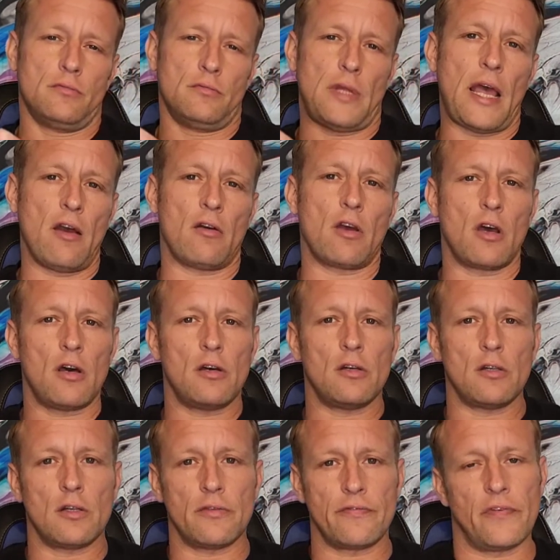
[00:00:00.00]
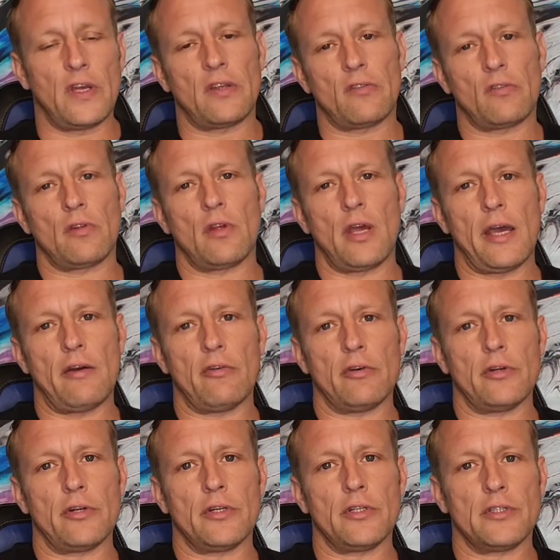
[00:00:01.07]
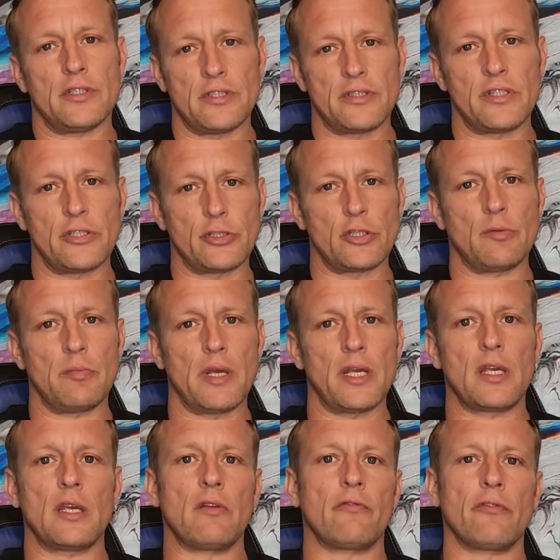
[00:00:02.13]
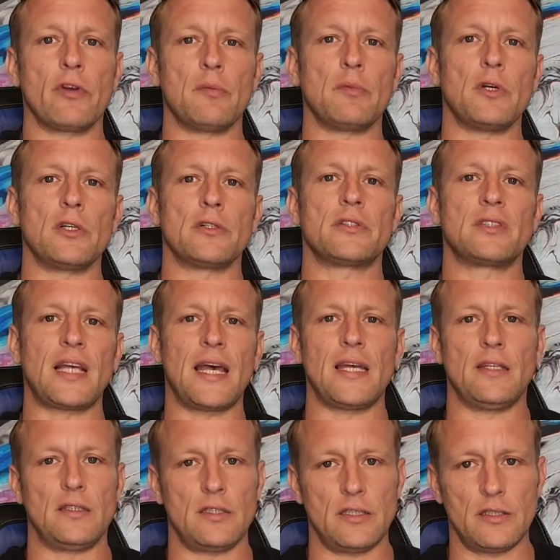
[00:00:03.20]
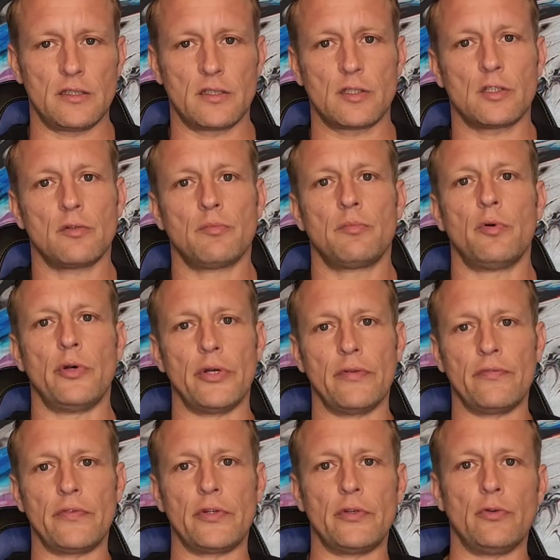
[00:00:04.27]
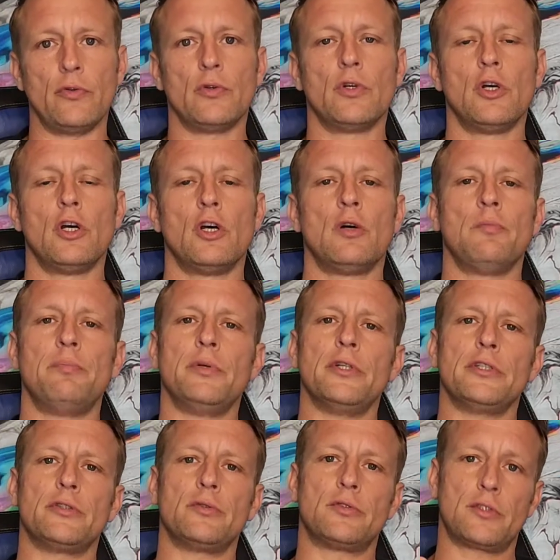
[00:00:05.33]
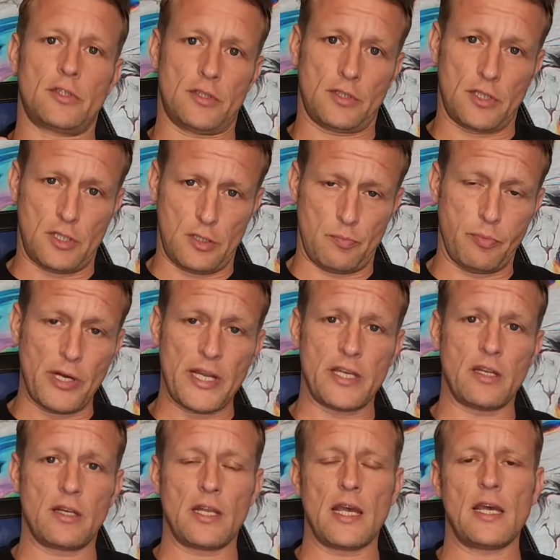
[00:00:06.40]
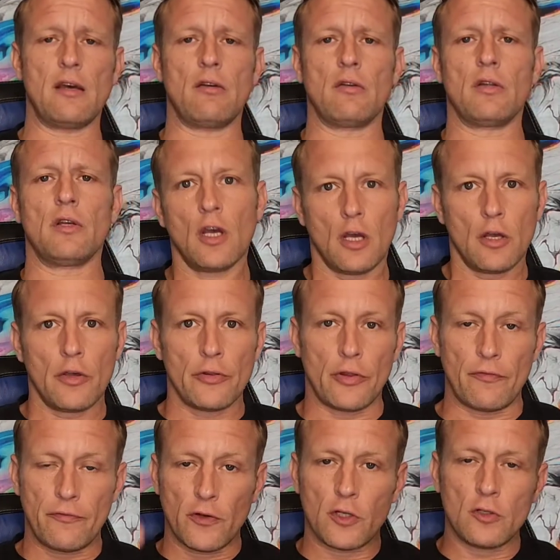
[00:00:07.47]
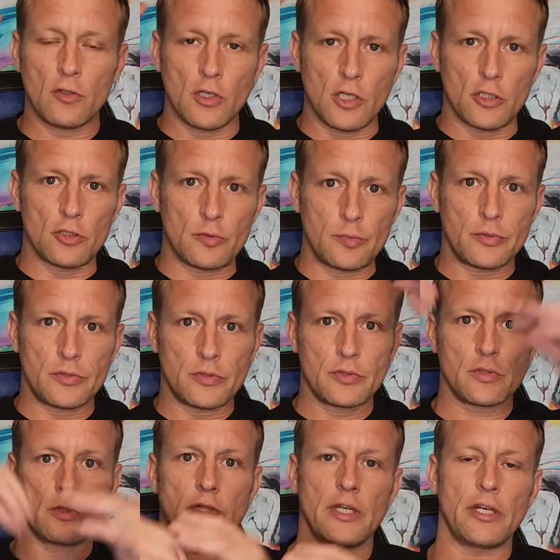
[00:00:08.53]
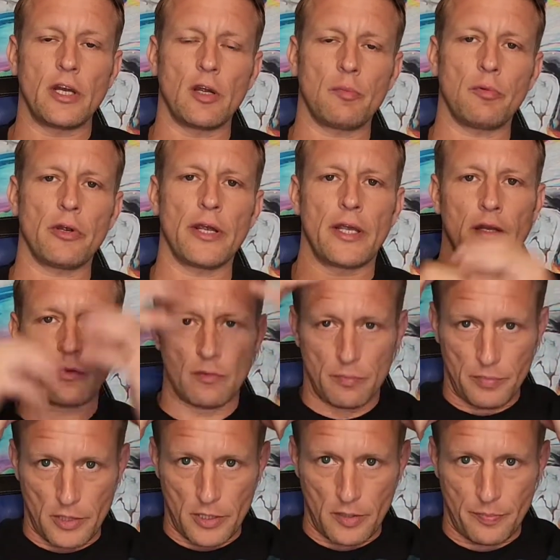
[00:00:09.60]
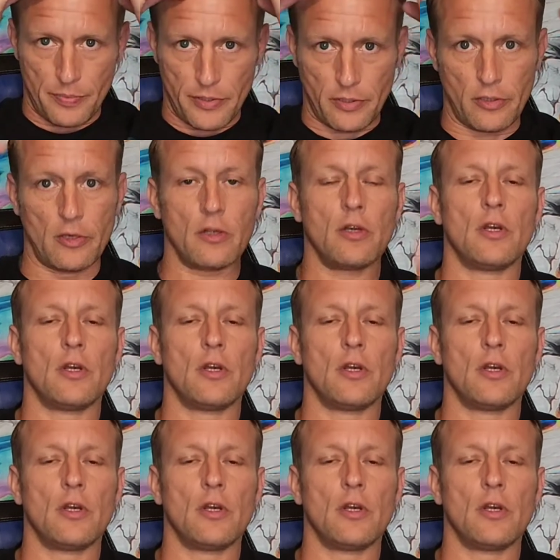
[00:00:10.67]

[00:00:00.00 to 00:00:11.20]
alcohol affects our decision making from a scientist point of view. But to break it down, the frontal lobes in our brain, the part up here,